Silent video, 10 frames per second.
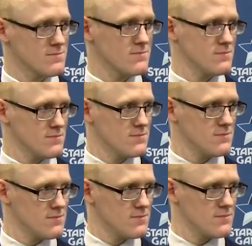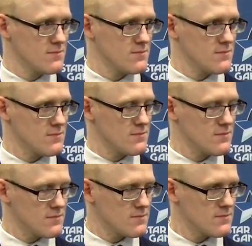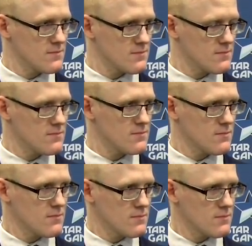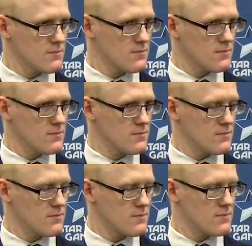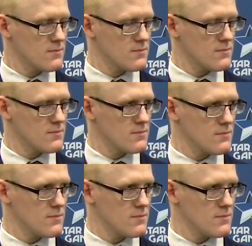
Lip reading: The person shown says nothing.